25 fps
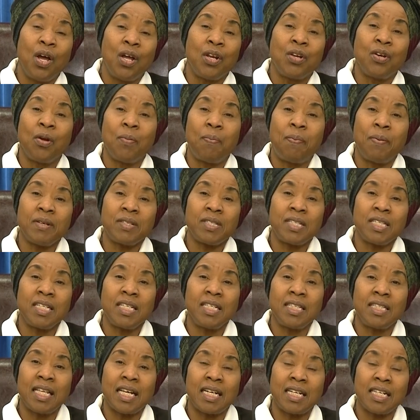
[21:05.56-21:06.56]
the
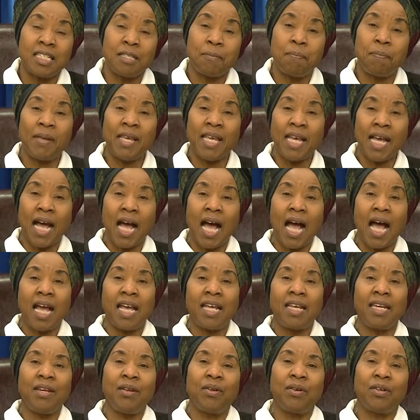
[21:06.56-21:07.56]
person that is
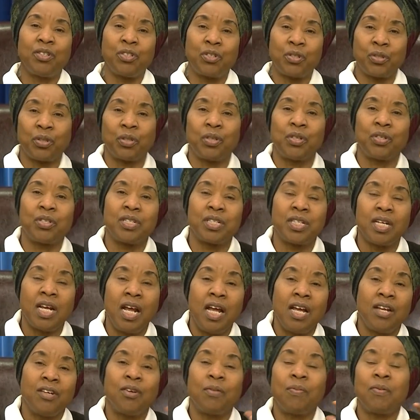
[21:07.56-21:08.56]
behind you in church,
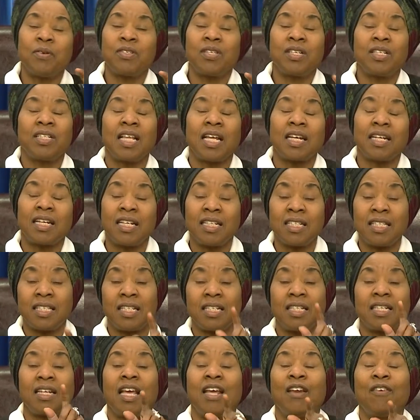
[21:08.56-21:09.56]
the person that can
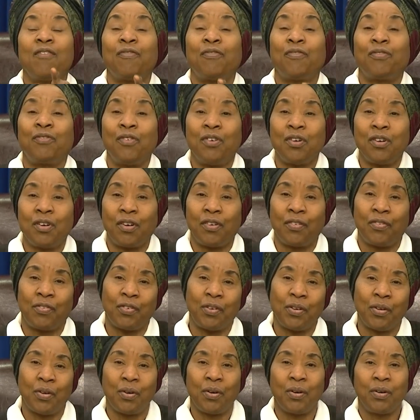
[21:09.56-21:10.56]
sit in front of
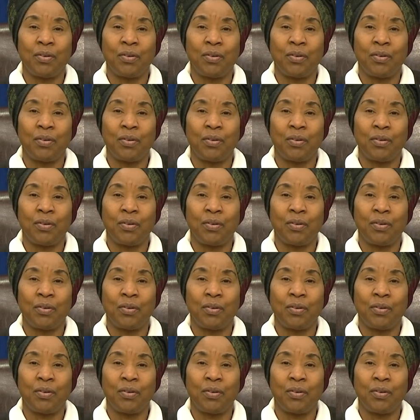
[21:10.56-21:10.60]
you,